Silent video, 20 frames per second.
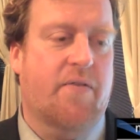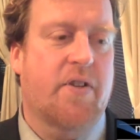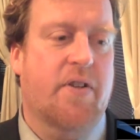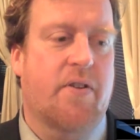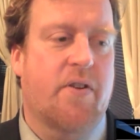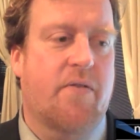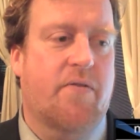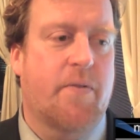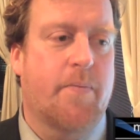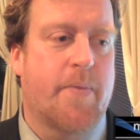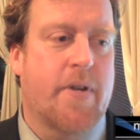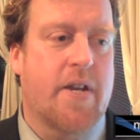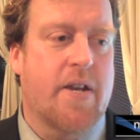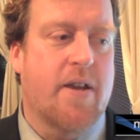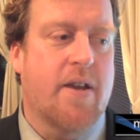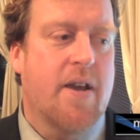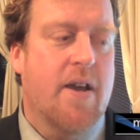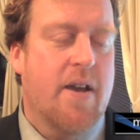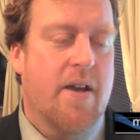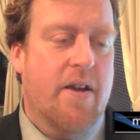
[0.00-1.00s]
You have to
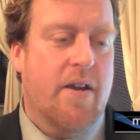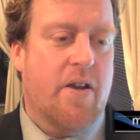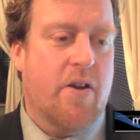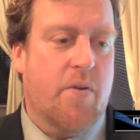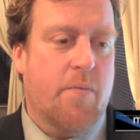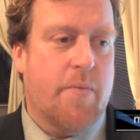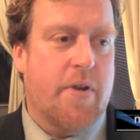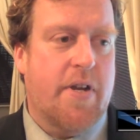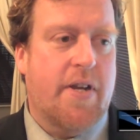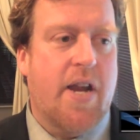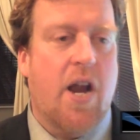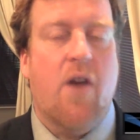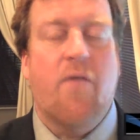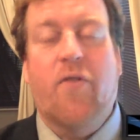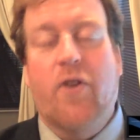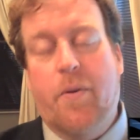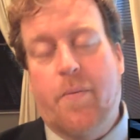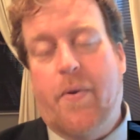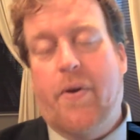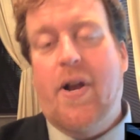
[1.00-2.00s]
be
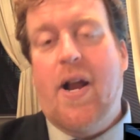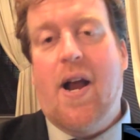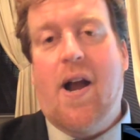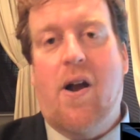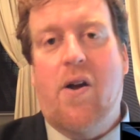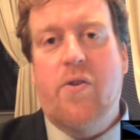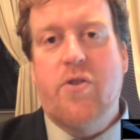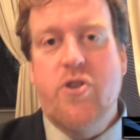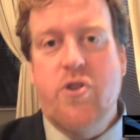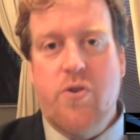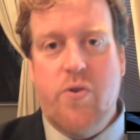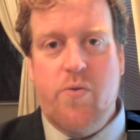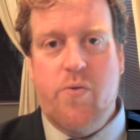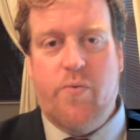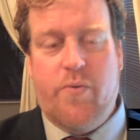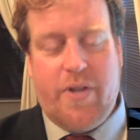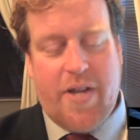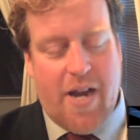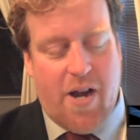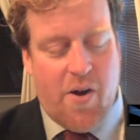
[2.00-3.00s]
careful about how
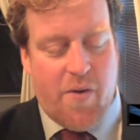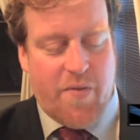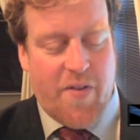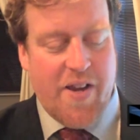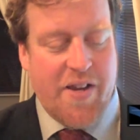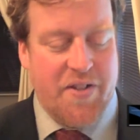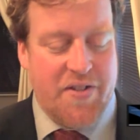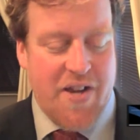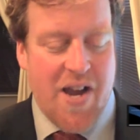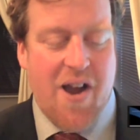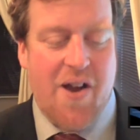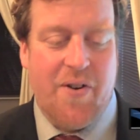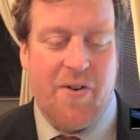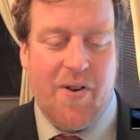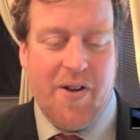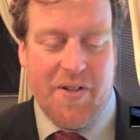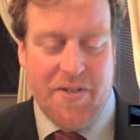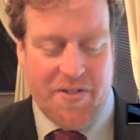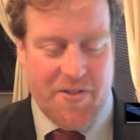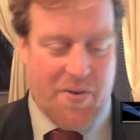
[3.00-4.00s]
you tear things out,
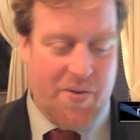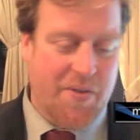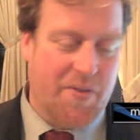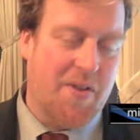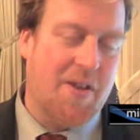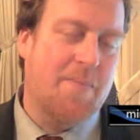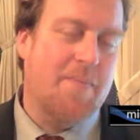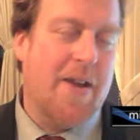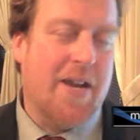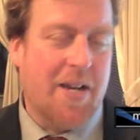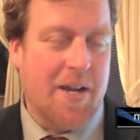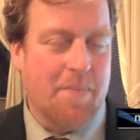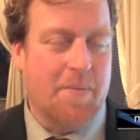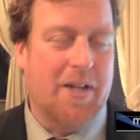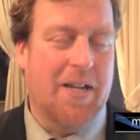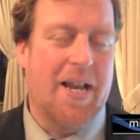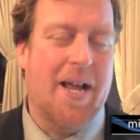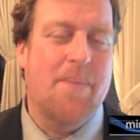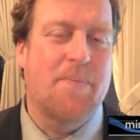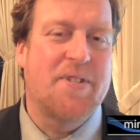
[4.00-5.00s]
or else the whole thing may come
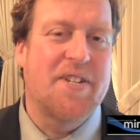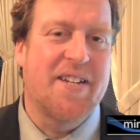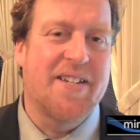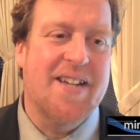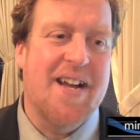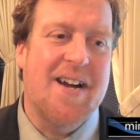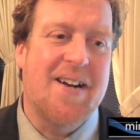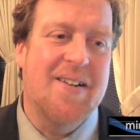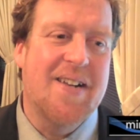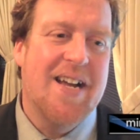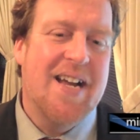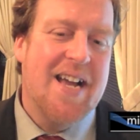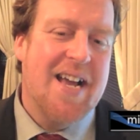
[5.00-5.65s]
collapsing down.